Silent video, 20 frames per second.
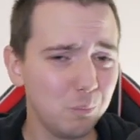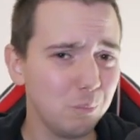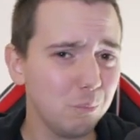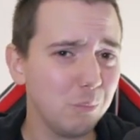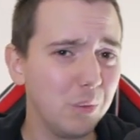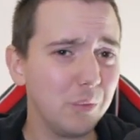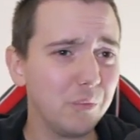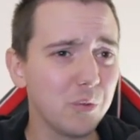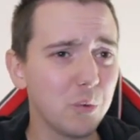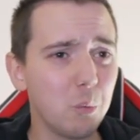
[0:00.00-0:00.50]

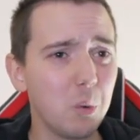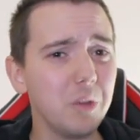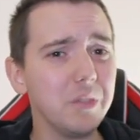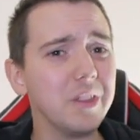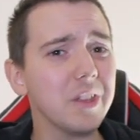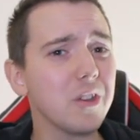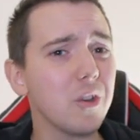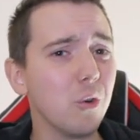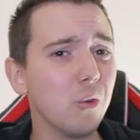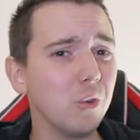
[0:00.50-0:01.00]
Well, for one,
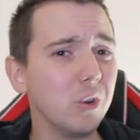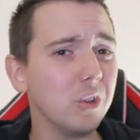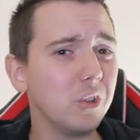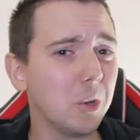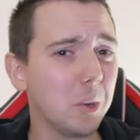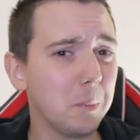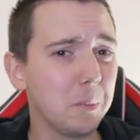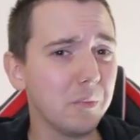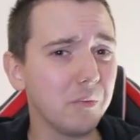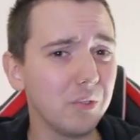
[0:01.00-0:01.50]
they're currently
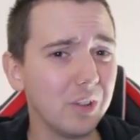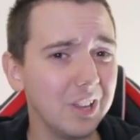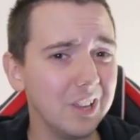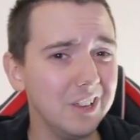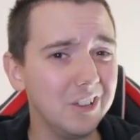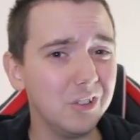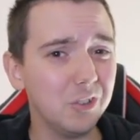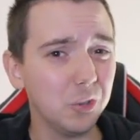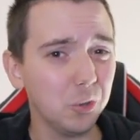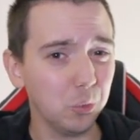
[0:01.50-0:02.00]
top of
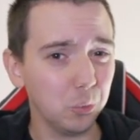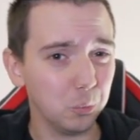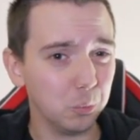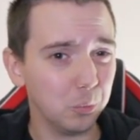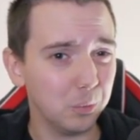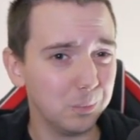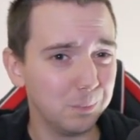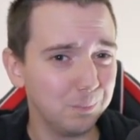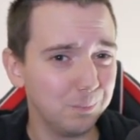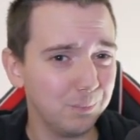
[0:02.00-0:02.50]
League 2,
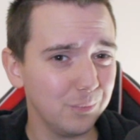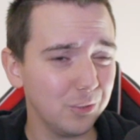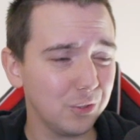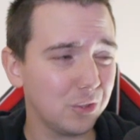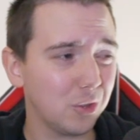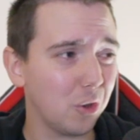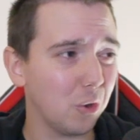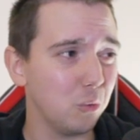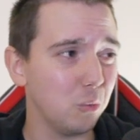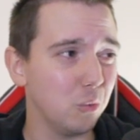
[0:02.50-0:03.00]

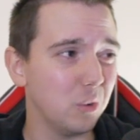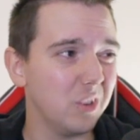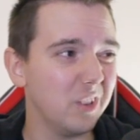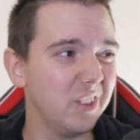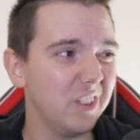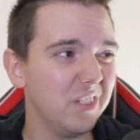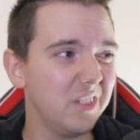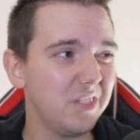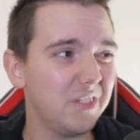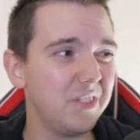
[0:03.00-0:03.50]
so
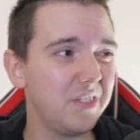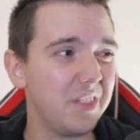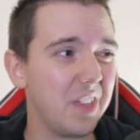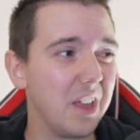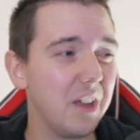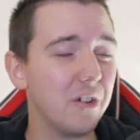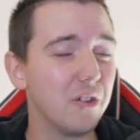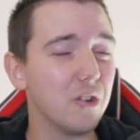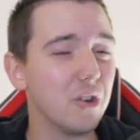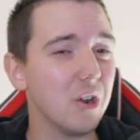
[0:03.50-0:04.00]
they
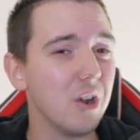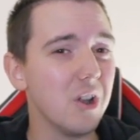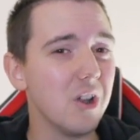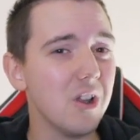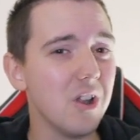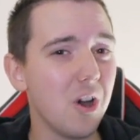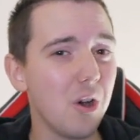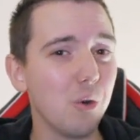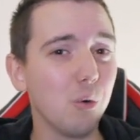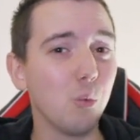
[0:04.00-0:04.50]
are a
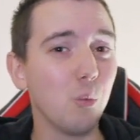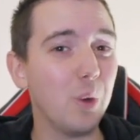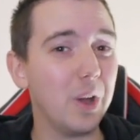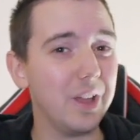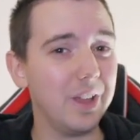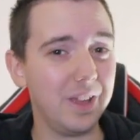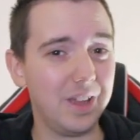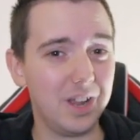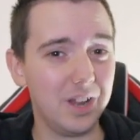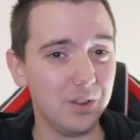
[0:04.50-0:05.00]
long
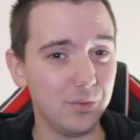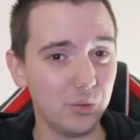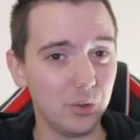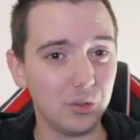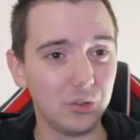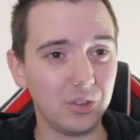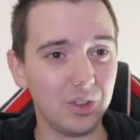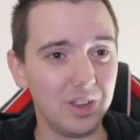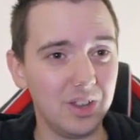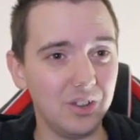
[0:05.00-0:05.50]
way ahead of
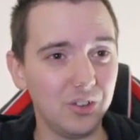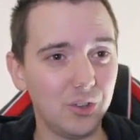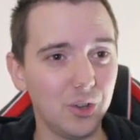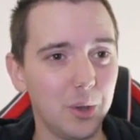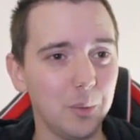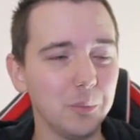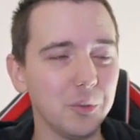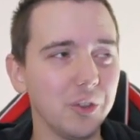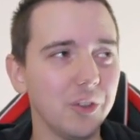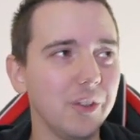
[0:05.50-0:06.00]
us in
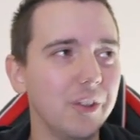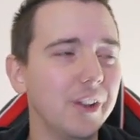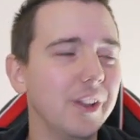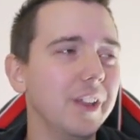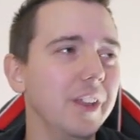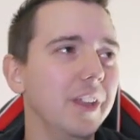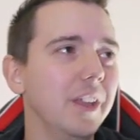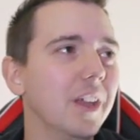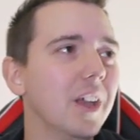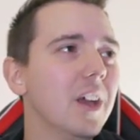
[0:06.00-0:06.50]
terms of the
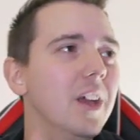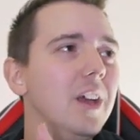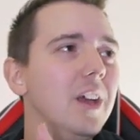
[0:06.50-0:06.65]
league.